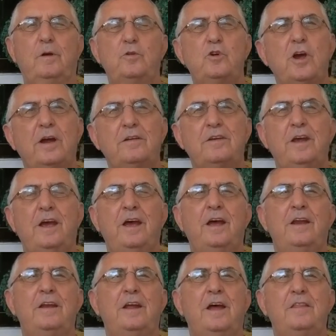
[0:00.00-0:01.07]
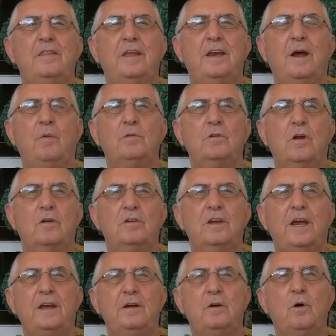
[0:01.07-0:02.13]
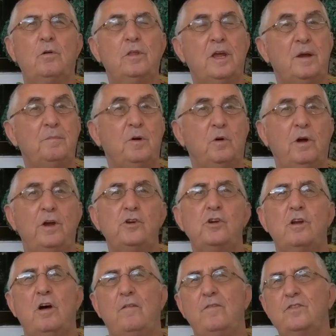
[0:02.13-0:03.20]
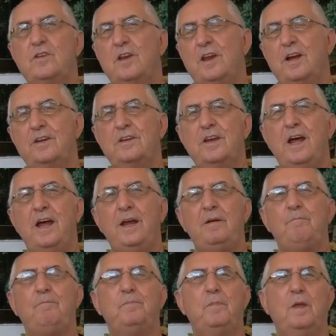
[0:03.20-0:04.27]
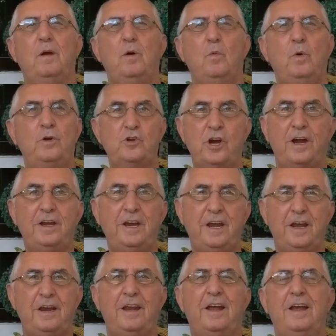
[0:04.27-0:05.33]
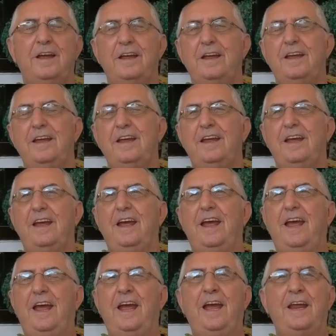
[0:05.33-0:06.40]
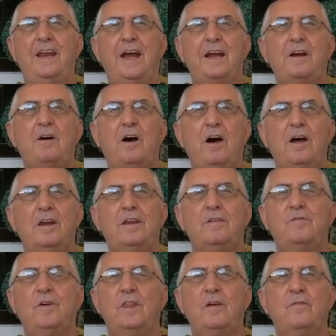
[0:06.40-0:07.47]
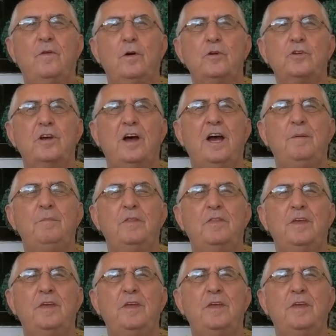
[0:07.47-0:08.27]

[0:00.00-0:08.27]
checked in, and then I was going to take go to the immigration office the next day, which I did. And I caught for the first time a